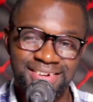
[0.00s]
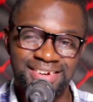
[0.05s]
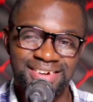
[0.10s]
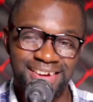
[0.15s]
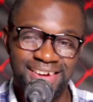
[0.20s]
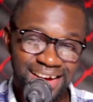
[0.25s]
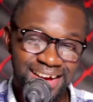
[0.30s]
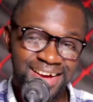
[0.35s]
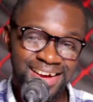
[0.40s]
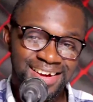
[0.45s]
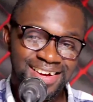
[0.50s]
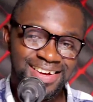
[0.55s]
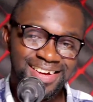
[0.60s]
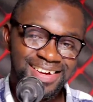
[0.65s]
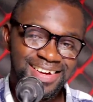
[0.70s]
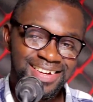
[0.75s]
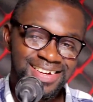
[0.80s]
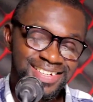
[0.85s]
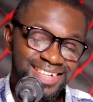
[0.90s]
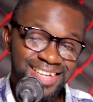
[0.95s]
Eh?
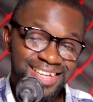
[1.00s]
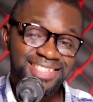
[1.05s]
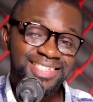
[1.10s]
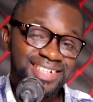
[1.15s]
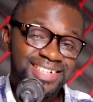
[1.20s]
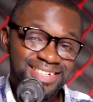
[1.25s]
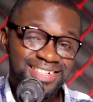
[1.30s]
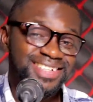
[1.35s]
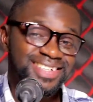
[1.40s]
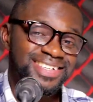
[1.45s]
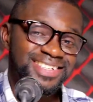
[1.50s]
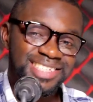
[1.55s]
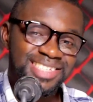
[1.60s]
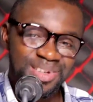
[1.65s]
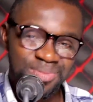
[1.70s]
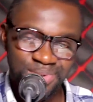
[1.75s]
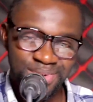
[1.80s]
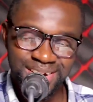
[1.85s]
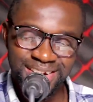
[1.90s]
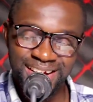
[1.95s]
Yes, we need
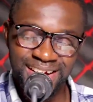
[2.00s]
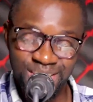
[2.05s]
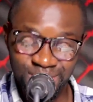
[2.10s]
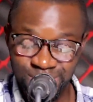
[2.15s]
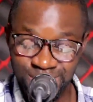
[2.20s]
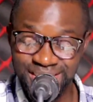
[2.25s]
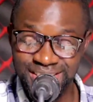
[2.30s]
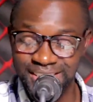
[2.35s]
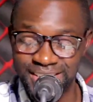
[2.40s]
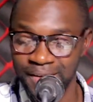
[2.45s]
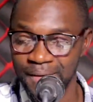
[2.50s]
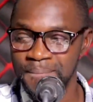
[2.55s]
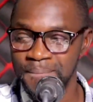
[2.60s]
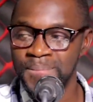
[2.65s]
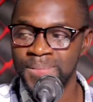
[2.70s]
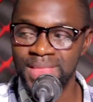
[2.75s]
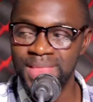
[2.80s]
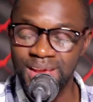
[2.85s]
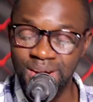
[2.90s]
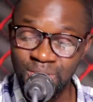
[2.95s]
some money. Another thing.
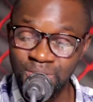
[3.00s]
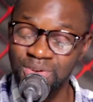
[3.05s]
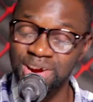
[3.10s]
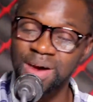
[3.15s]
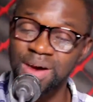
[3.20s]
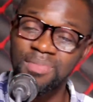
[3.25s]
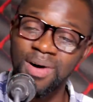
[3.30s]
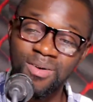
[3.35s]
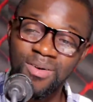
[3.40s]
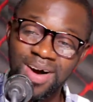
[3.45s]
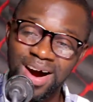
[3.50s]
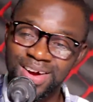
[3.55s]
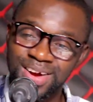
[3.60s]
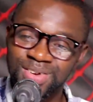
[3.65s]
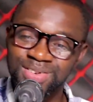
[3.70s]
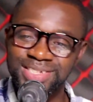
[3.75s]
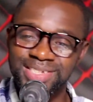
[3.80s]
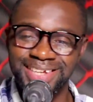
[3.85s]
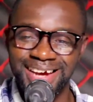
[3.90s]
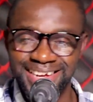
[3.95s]
A corner by one,
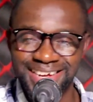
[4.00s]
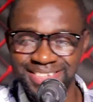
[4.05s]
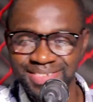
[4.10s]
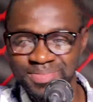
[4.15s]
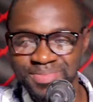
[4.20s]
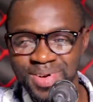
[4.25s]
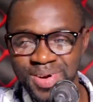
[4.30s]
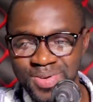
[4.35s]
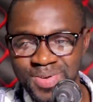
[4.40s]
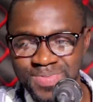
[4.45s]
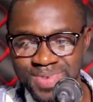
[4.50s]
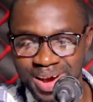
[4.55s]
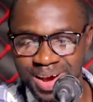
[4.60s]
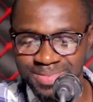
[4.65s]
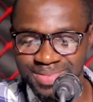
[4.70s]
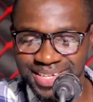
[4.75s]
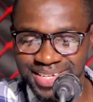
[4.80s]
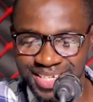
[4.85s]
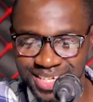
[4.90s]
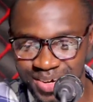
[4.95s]
no size. We will be a
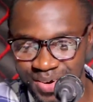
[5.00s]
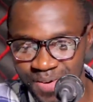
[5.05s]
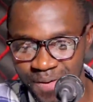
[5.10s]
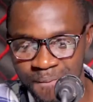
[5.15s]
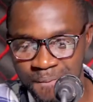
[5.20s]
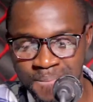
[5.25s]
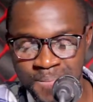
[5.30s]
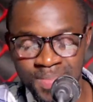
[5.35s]
Michelle.